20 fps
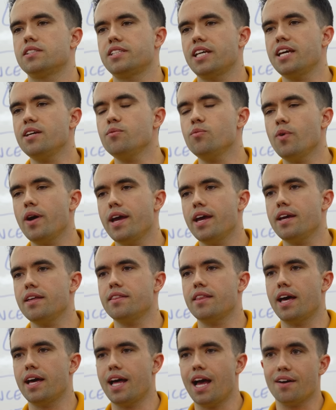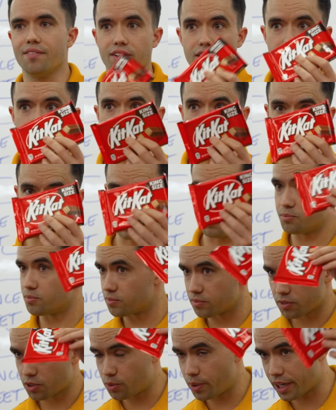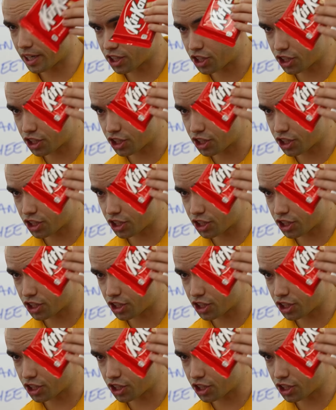same way that having some quick